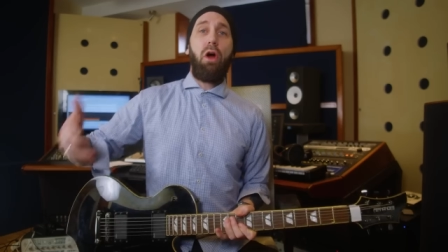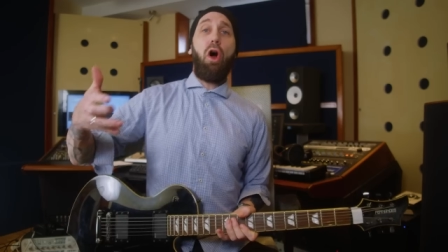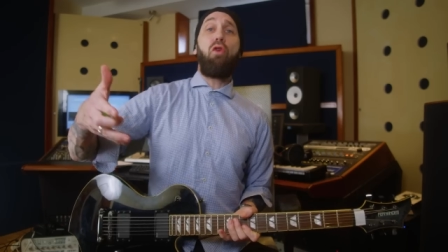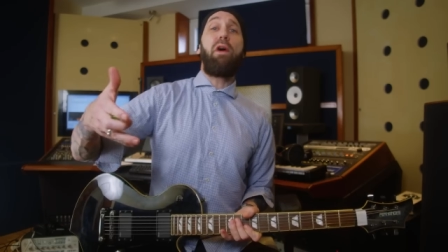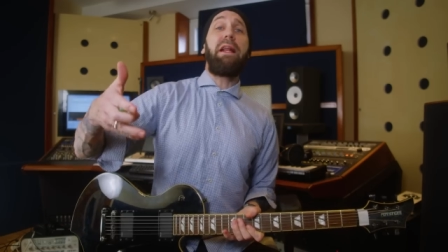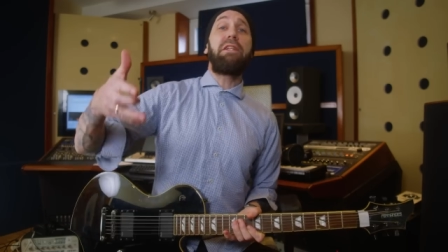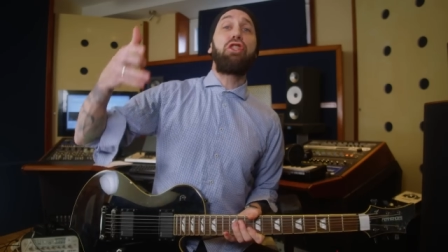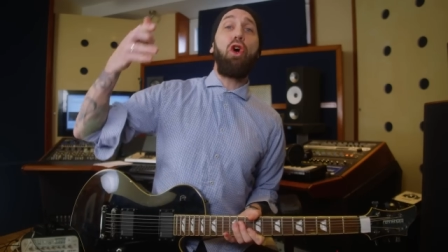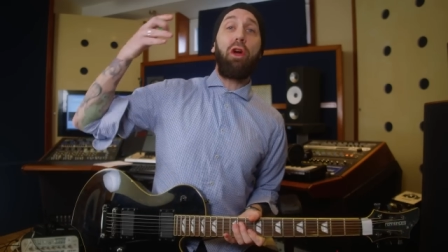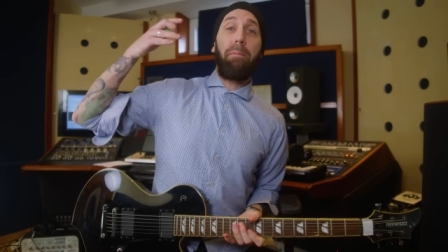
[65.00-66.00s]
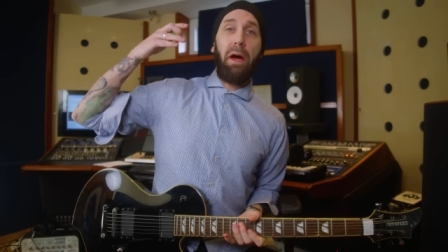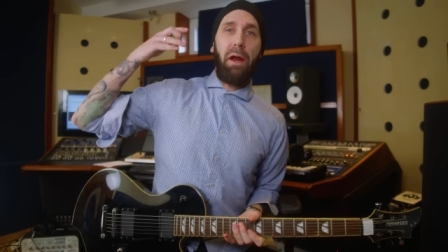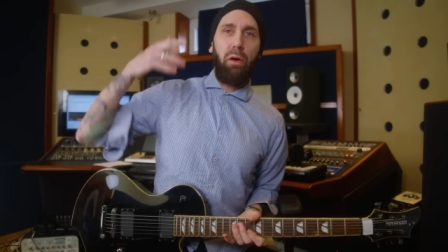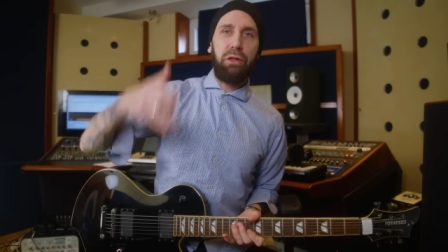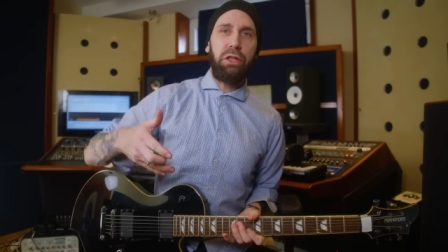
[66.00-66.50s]
All right, let's talk about
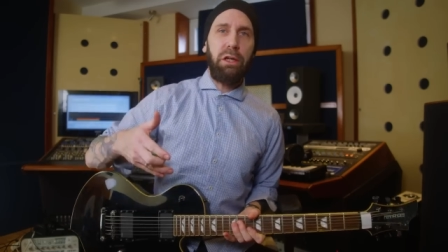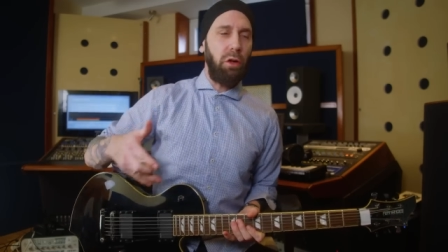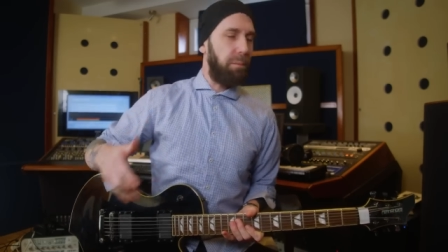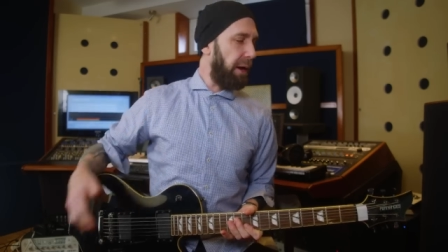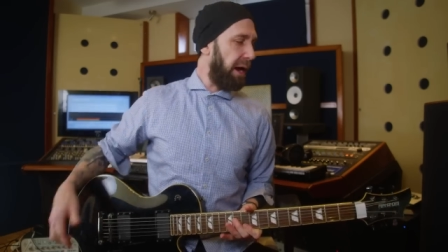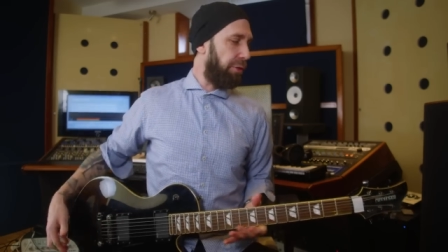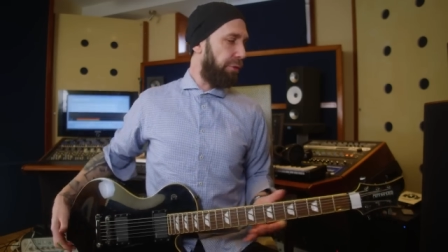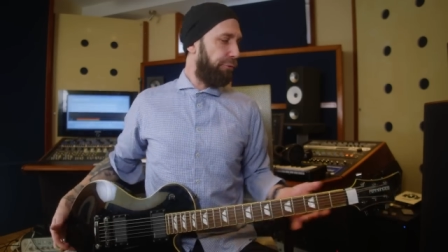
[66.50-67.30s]
our signal path.